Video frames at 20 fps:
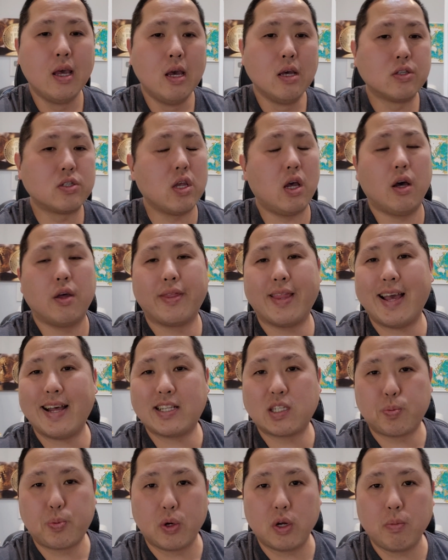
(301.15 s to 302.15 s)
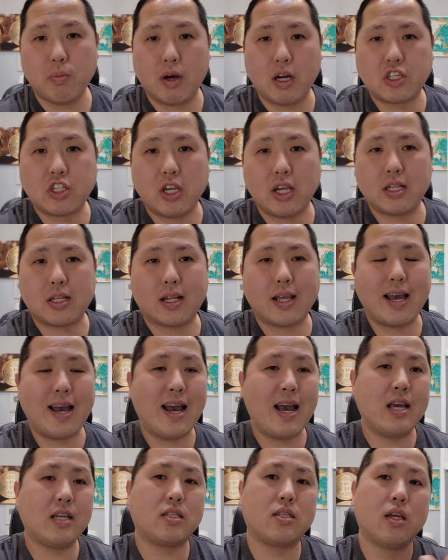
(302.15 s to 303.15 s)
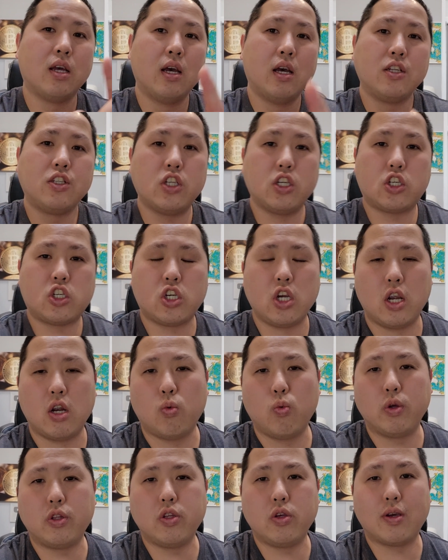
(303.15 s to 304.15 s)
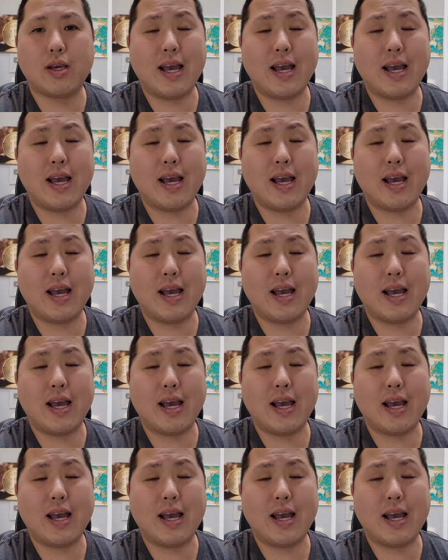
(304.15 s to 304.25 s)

So that's pretty much it, guys. Just sharing with you